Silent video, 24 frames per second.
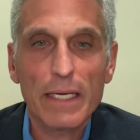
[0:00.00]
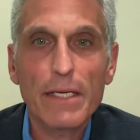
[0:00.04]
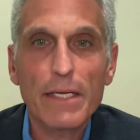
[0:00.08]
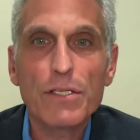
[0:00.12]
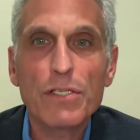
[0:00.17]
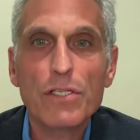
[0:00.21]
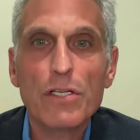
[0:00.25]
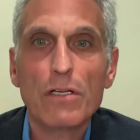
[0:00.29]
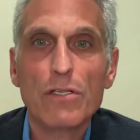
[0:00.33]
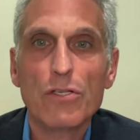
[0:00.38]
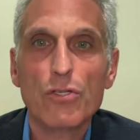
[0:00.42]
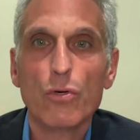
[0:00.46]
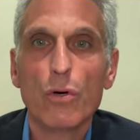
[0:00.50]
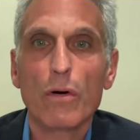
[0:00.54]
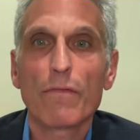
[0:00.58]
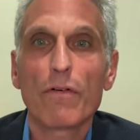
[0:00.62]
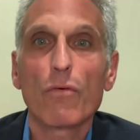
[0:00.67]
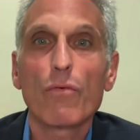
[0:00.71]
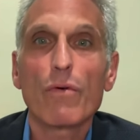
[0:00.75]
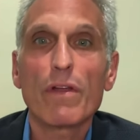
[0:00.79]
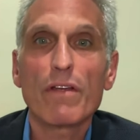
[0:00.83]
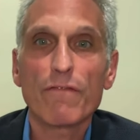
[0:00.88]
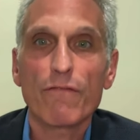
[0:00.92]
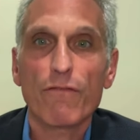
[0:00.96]
leads to sort of
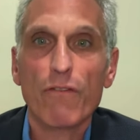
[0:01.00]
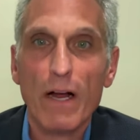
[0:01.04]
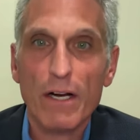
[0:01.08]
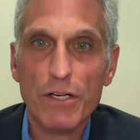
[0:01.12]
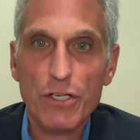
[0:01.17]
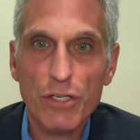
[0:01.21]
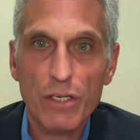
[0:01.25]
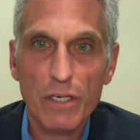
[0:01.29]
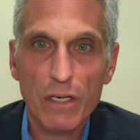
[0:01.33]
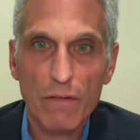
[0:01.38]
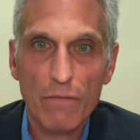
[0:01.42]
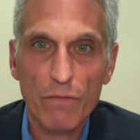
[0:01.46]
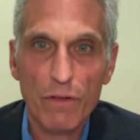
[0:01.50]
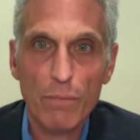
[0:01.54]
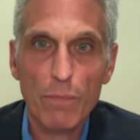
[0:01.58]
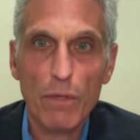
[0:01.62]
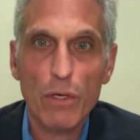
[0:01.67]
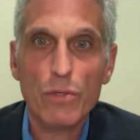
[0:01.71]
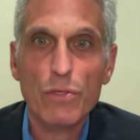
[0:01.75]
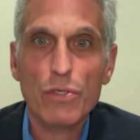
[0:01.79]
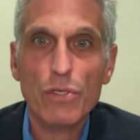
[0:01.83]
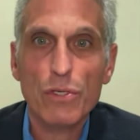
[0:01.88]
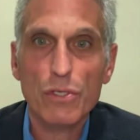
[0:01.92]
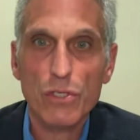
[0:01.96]
a refreshing of the
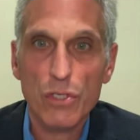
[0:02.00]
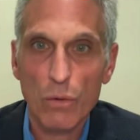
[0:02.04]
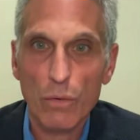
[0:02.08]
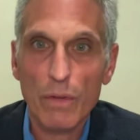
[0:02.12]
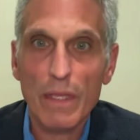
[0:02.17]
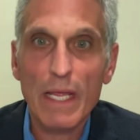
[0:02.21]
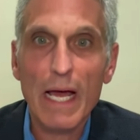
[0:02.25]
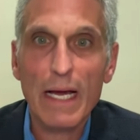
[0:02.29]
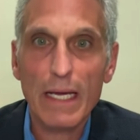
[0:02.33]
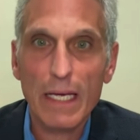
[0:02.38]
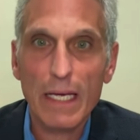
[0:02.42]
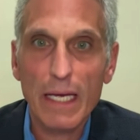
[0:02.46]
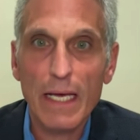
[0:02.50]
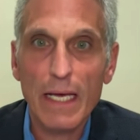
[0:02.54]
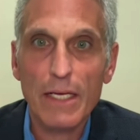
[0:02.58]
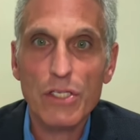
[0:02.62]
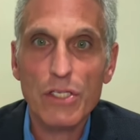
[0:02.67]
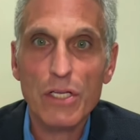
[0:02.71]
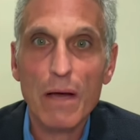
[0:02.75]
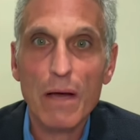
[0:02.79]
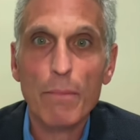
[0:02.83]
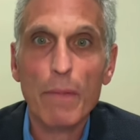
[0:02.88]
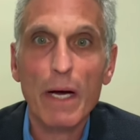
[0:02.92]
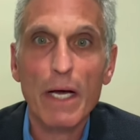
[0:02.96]
mucin. So in that
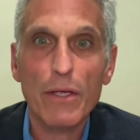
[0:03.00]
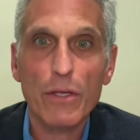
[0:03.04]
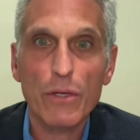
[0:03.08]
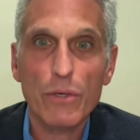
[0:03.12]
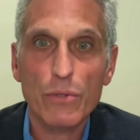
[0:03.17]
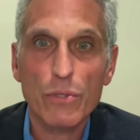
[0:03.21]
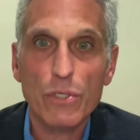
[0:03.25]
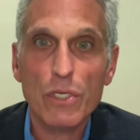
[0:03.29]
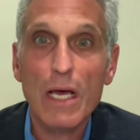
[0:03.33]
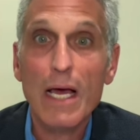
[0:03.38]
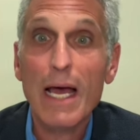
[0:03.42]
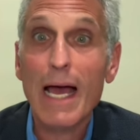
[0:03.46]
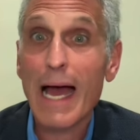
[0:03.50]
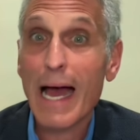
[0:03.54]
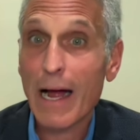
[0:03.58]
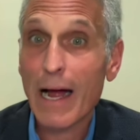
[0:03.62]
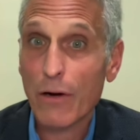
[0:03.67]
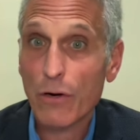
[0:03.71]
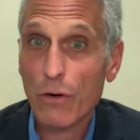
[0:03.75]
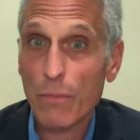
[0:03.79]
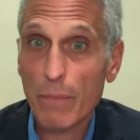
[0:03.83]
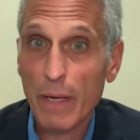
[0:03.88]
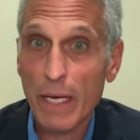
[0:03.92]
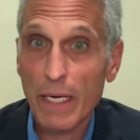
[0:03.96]
case, I might use
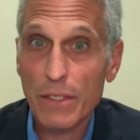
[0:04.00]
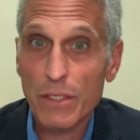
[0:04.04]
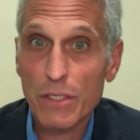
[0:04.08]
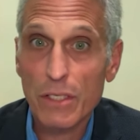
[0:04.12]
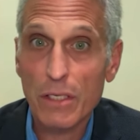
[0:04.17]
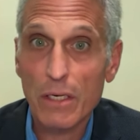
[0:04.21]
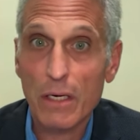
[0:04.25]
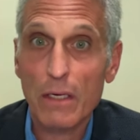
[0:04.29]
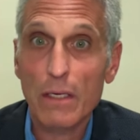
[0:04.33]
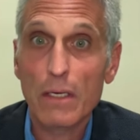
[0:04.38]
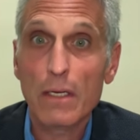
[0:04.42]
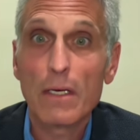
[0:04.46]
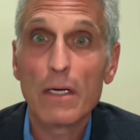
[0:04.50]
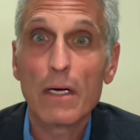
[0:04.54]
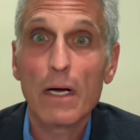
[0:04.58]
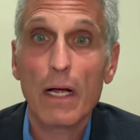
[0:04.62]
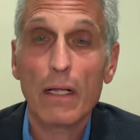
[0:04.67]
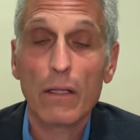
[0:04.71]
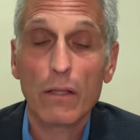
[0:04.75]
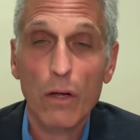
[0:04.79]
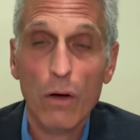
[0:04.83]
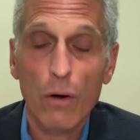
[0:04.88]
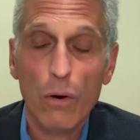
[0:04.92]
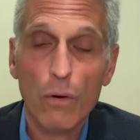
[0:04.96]
Akkermansia
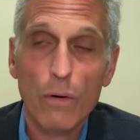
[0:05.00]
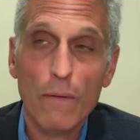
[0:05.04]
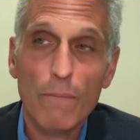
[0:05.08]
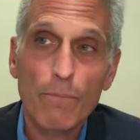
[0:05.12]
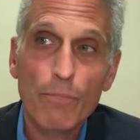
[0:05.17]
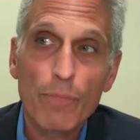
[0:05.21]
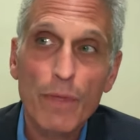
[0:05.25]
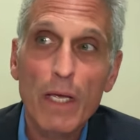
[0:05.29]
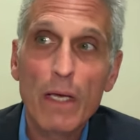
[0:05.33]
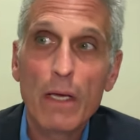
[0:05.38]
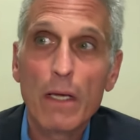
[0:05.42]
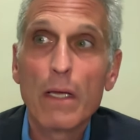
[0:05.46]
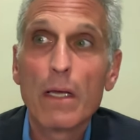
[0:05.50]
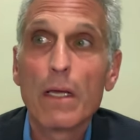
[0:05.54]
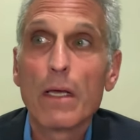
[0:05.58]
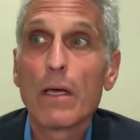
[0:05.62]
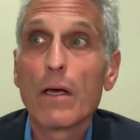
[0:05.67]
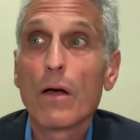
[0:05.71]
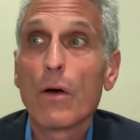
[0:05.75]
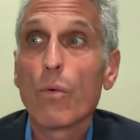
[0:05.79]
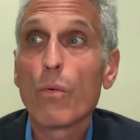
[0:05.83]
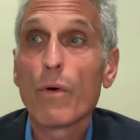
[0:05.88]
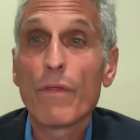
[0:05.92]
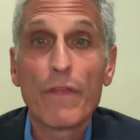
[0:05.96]
alone.
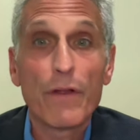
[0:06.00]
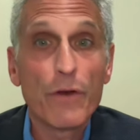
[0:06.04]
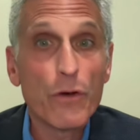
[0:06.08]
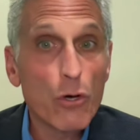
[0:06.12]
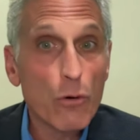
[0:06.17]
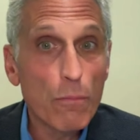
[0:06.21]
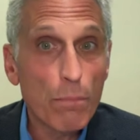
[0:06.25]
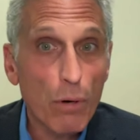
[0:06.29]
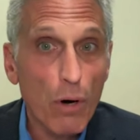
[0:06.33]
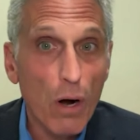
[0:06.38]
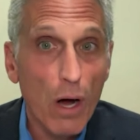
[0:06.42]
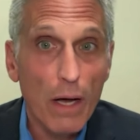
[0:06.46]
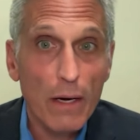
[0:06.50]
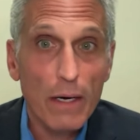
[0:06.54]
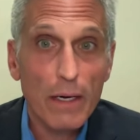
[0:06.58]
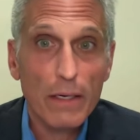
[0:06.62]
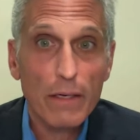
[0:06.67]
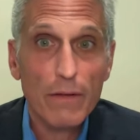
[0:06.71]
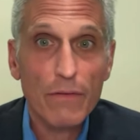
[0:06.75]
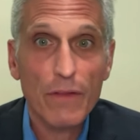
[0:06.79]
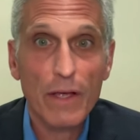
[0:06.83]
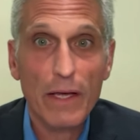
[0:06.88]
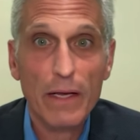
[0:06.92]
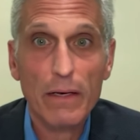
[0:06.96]
With the new
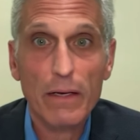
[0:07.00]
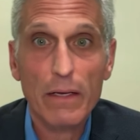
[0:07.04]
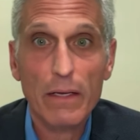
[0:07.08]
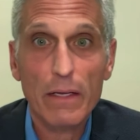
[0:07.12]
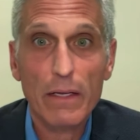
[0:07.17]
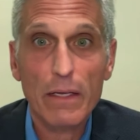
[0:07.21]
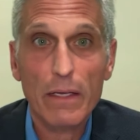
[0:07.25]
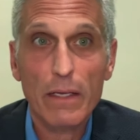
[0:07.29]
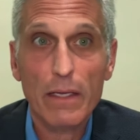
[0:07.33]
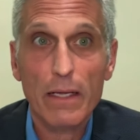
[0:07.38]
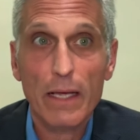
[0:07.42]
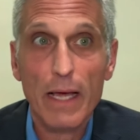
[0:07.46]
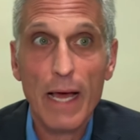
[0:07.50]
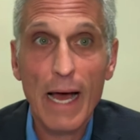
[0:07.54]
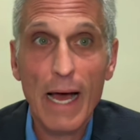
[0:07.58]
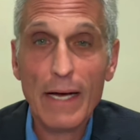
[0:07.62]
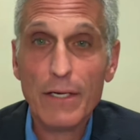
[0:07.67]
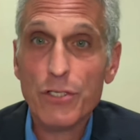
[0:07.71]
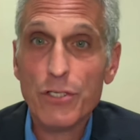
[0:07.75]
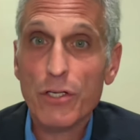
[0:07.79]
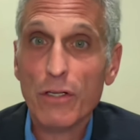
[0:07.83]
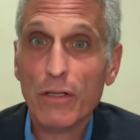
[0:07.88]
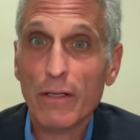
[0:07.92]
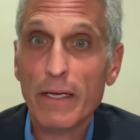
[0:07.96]
product that
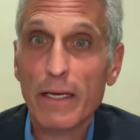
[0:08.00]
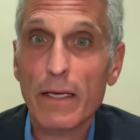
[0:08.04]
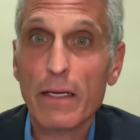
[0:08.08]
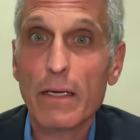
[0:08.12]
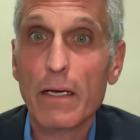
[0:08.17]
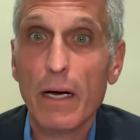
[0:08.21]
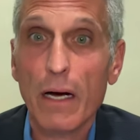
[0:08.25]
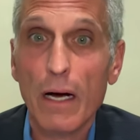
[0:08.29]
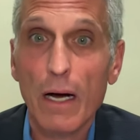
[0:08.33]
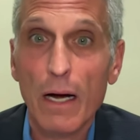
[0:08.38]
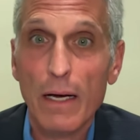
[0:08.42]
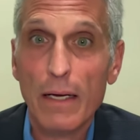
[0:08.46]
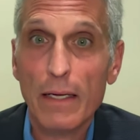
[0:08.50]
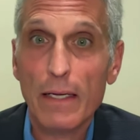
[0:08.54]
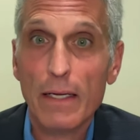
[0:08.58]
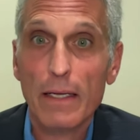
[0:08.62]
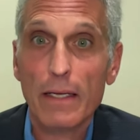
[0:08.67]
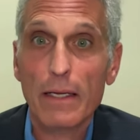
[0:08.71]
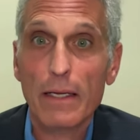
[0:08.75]
actually uh,